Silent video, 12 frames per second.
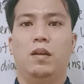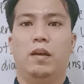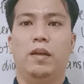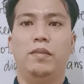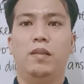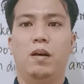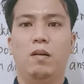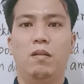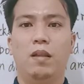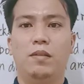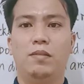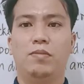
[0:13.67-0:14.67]
And
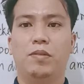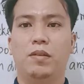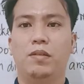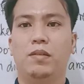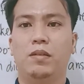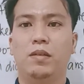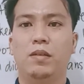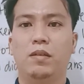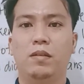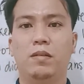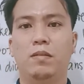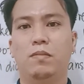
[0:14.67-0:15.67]
now let's read
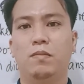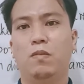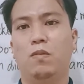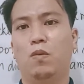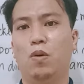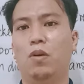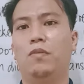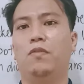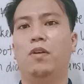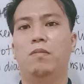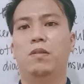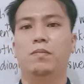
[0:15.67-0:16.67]
the word
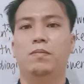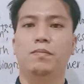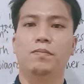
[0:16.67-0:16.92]
problem.